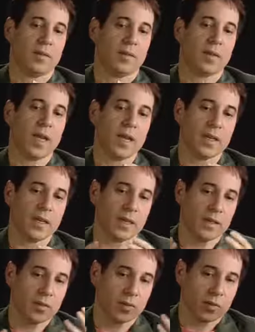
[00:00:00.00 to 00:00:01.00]
the
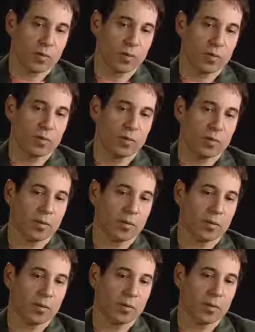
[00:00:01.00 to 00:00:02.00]
Kennedys
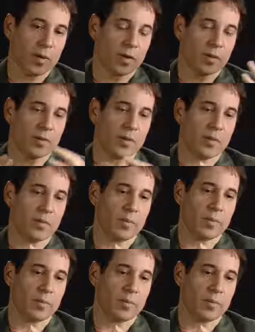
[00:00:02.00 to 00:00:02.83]
brothers had